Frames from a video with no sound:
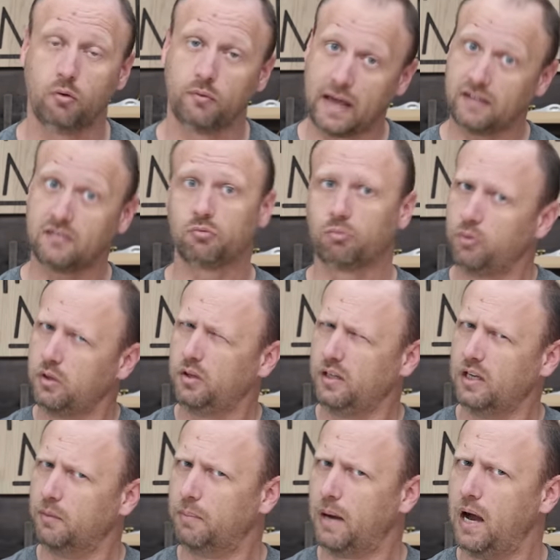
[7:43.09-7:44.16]
Well, that's
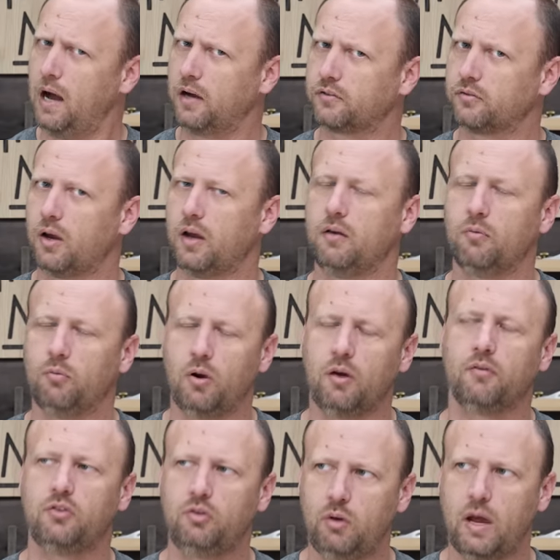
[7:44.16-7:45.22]
really a box, right?
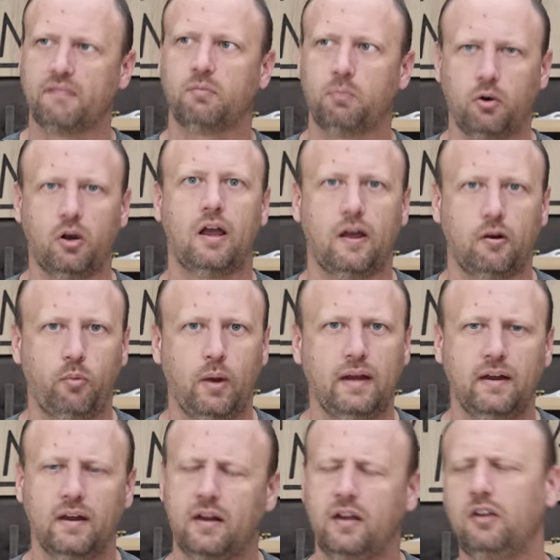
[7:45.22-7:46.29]
Well, you have to put a lot of
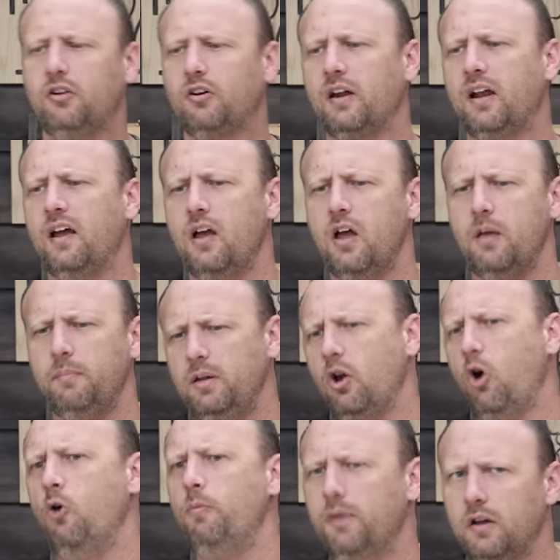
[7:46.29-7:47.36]
weight in it. You're gonna be
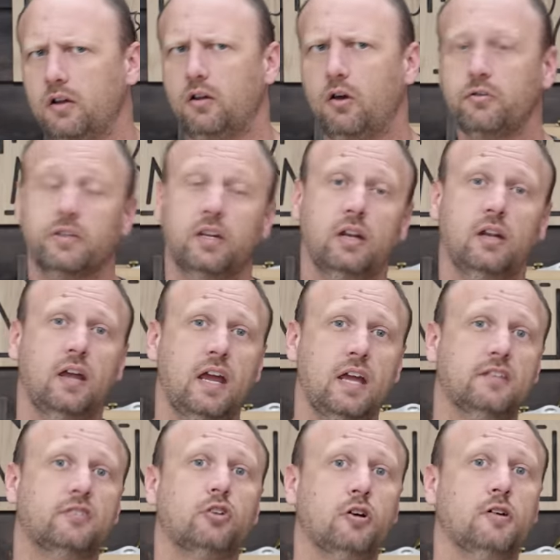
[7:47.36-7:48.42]
open and closing it.
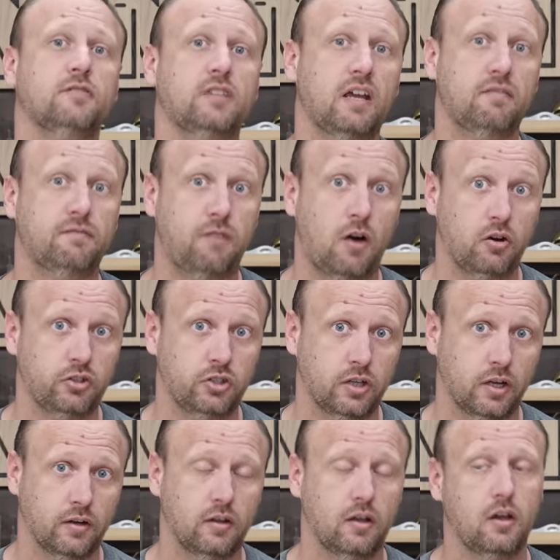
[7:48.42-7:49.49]
It serves a
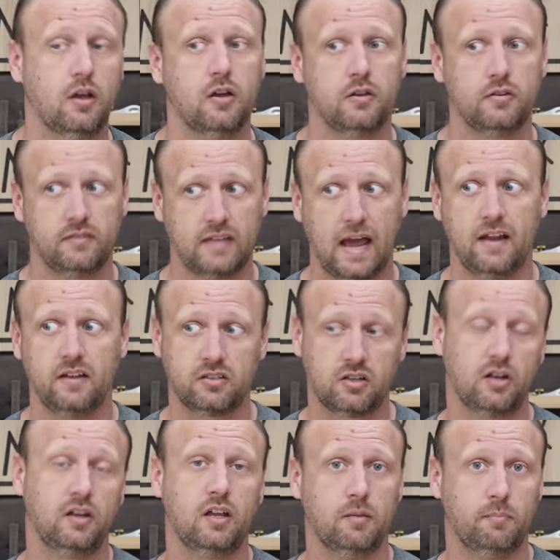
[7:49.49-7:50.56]
function that is
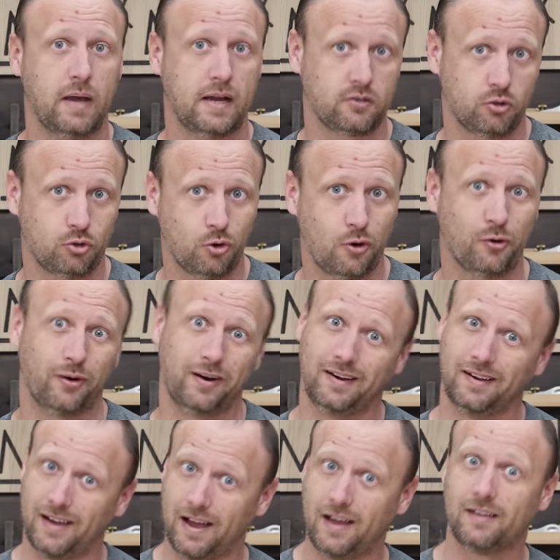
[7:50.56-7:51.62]
gonna impact your joinery.
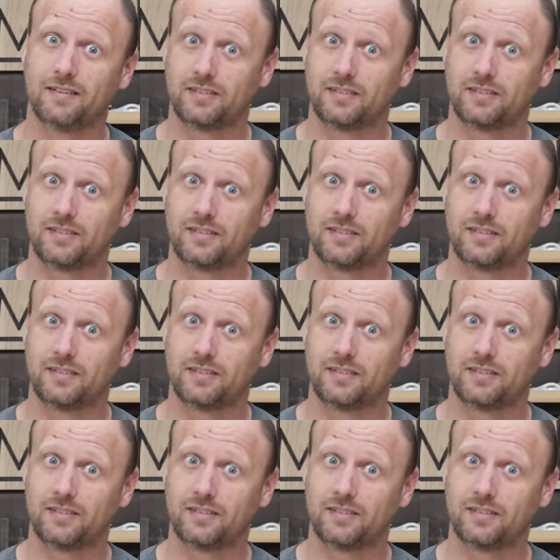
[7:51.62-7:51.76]
Huh?